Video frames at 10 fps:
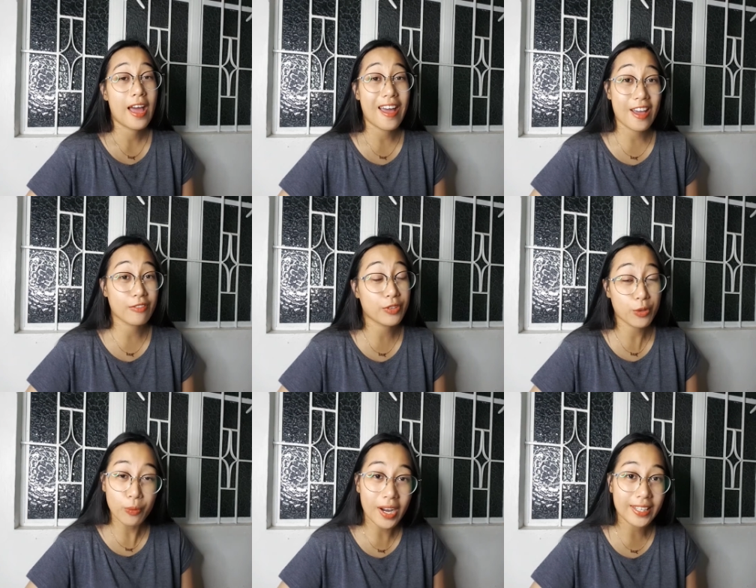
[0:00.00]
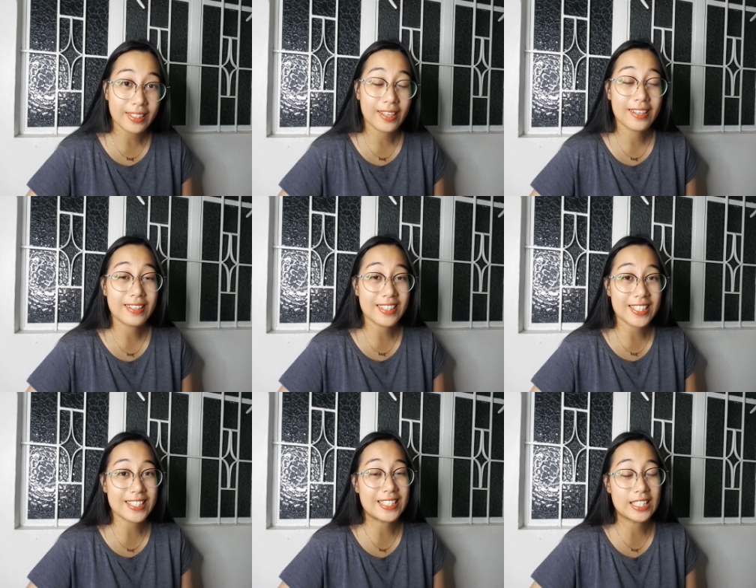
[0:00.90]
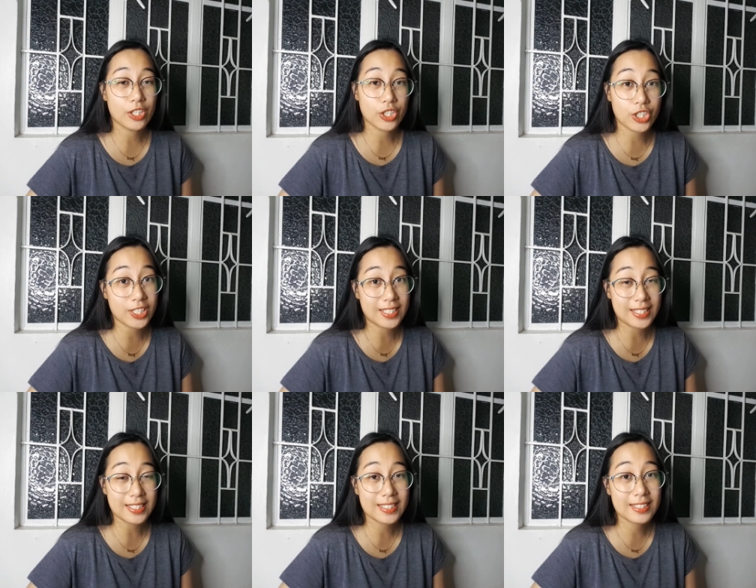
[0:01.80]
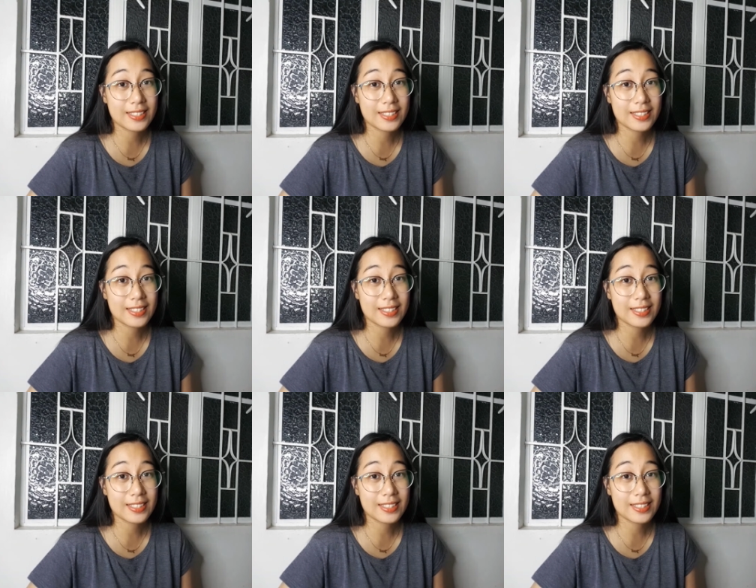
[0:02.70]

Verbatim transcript: Everyone needs Jesus.